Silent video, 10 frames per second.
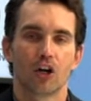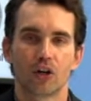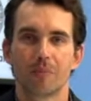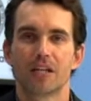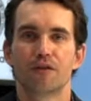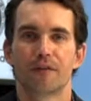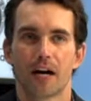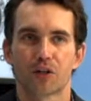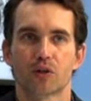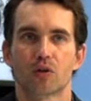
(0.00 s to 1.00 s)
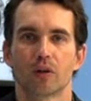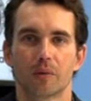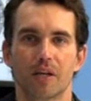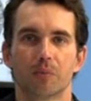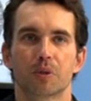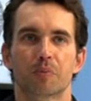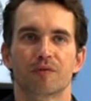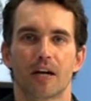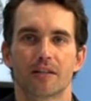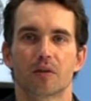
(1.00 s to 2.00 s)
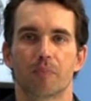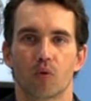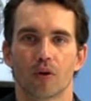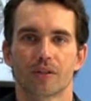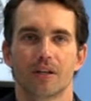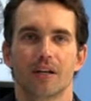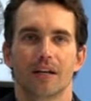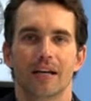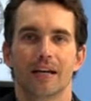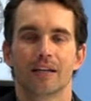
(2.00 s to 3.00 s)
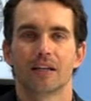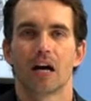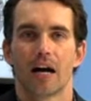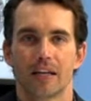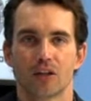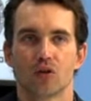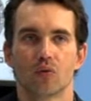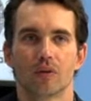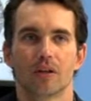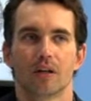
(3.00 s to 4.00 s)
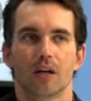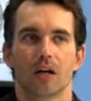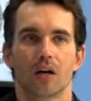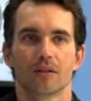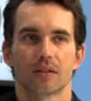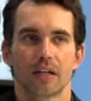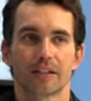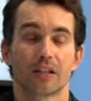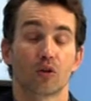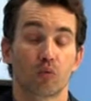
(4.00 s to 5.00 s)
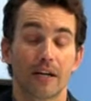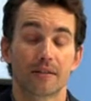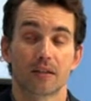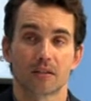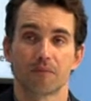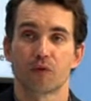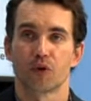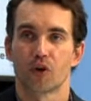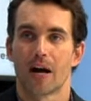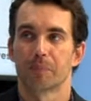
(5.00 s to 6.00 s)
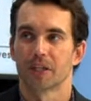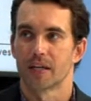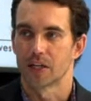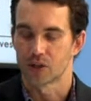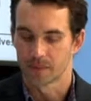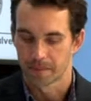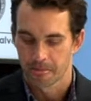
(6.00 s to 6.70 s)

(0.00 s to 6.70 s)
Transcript: good manufacturer is going to be able to provide support in guiding you on selecting the right system for your application.